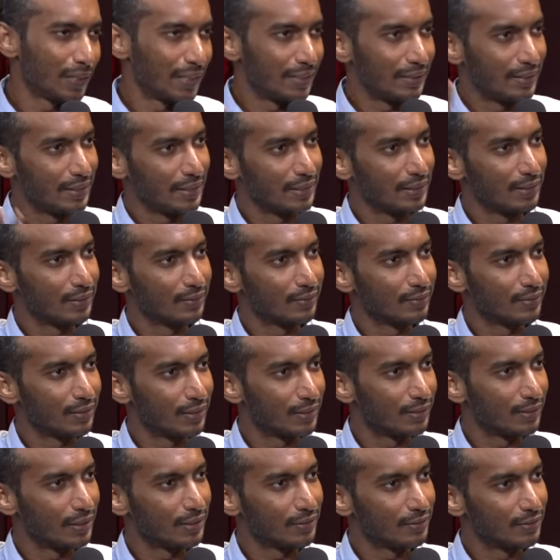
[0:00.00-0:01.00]
take this.
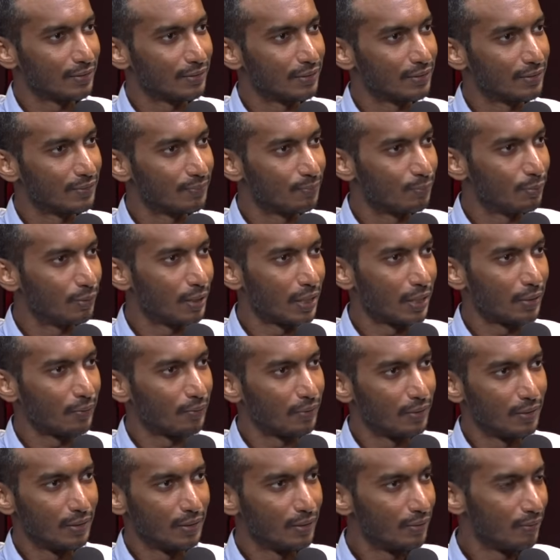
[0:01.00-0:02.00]
Let's just pull out.
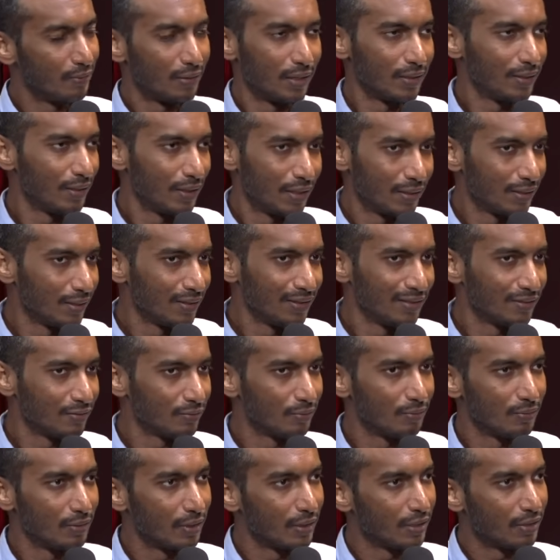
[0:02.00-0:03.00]
No, I think they
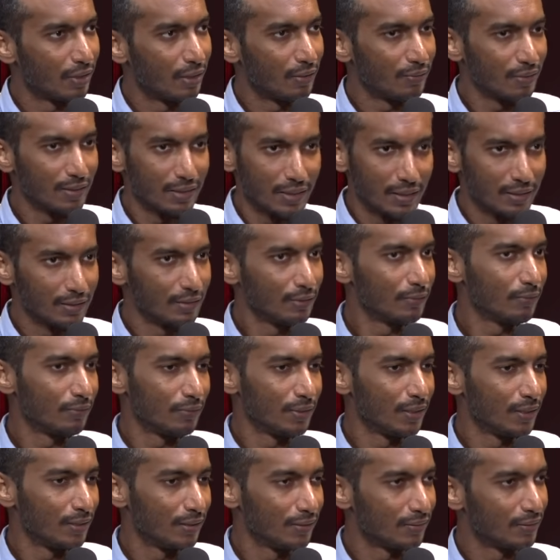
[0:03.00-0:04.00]
stood their ground, and until
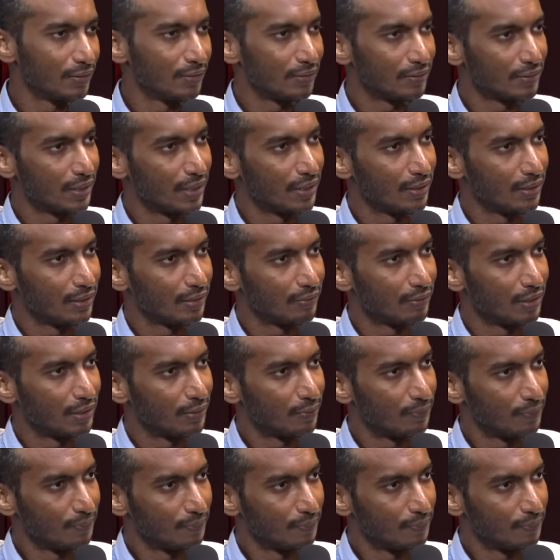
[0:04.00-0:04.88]
today, they still stand their ground.